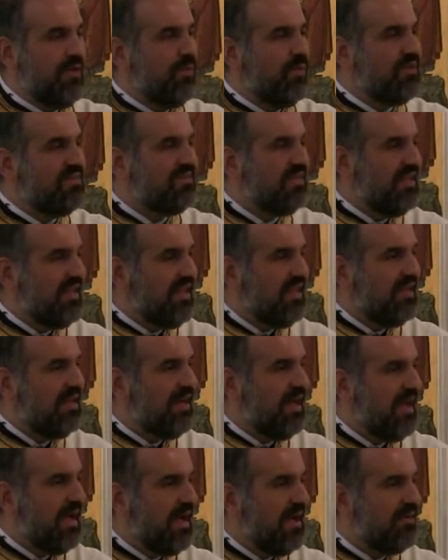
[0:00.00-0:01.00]
He was
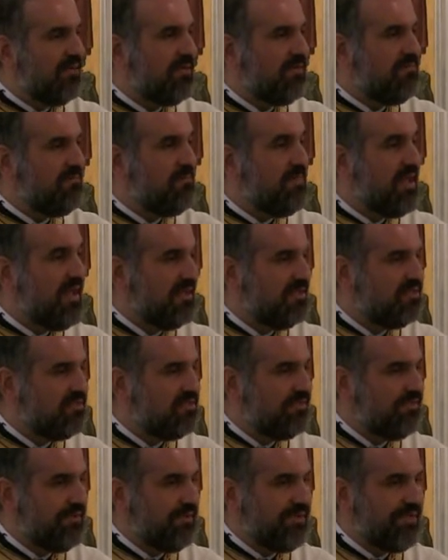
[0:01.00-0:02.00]
in our
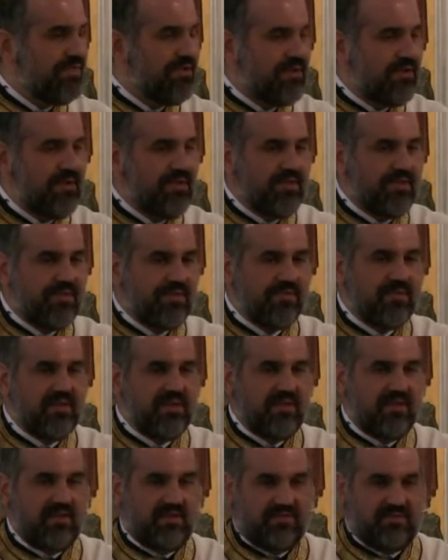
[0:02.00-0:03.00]
midst for
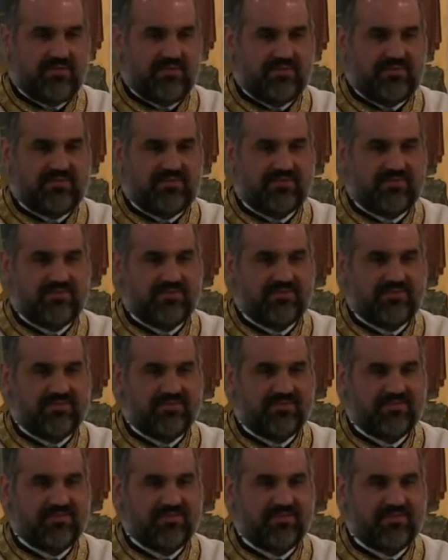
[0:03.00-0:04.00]
thirty-three years.
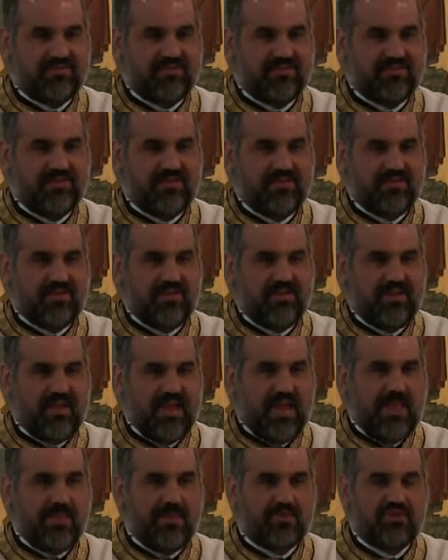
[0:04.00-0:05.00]

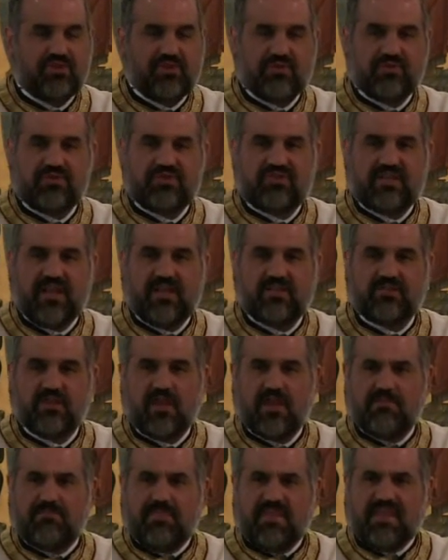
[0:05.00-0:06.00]
And the church says,
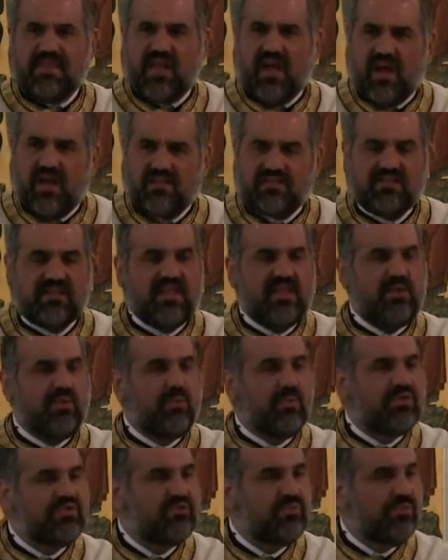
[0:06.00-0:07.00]
because He
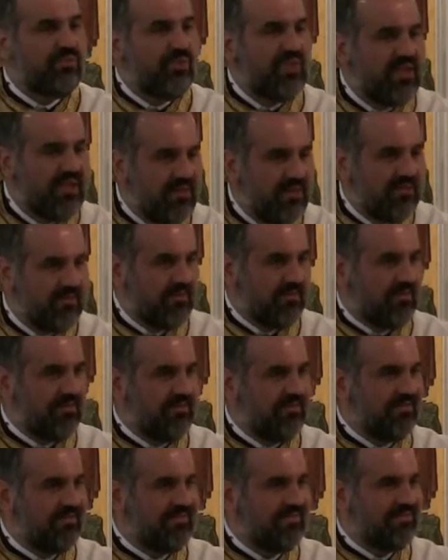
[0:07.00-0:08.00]
was
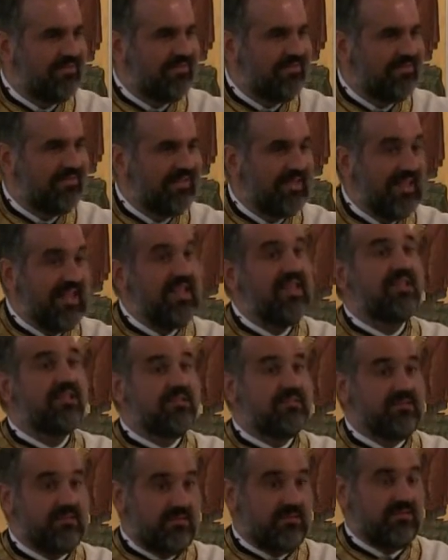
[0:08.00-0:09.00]
real,
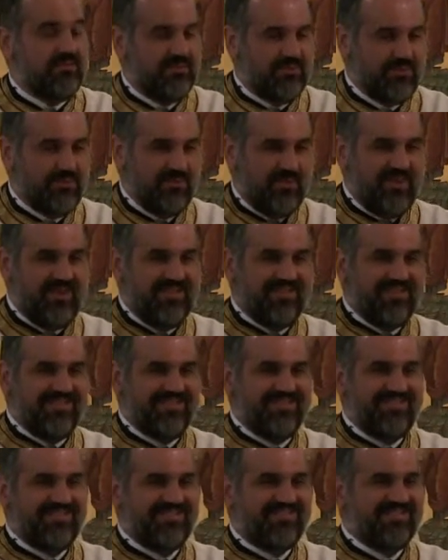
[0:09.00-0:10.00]
is
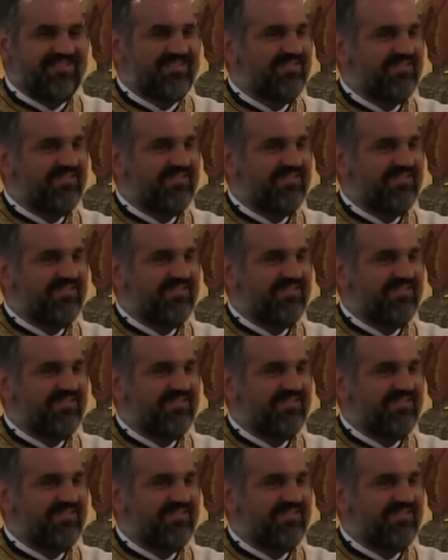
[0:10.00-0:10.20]
real.